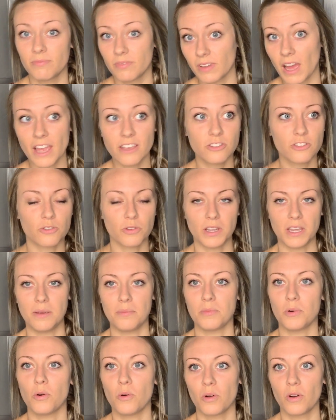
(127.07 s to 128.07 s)
ice
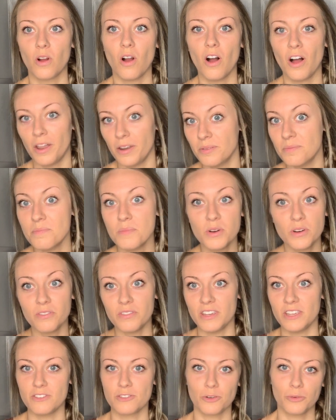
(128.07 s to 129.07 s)
cream or on
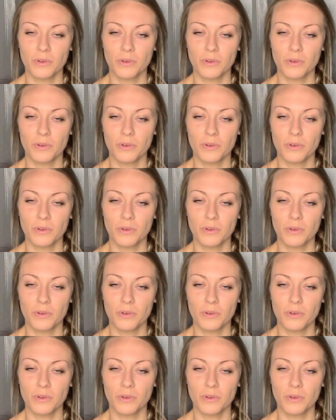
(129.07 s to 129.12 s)
movies or